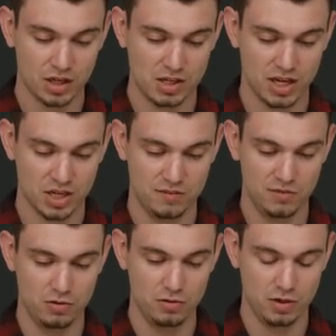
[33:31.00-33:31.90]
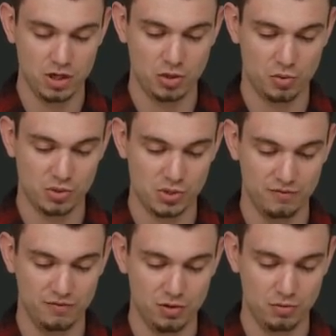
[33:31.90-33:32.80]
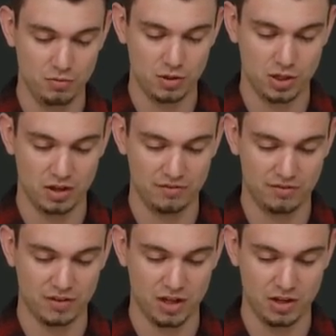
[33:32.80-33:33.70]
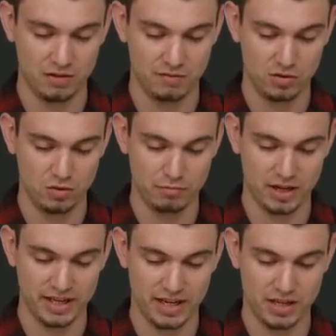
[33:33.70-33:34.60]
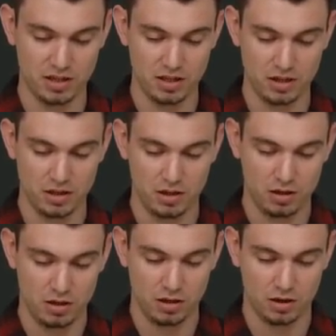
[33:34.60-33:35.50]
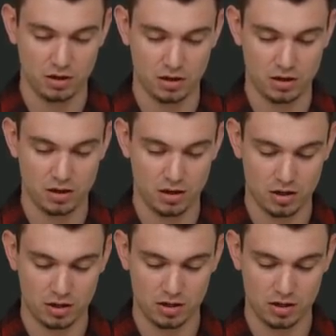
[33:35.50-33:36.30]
text view equals view.findView by ID, r.id.pokédex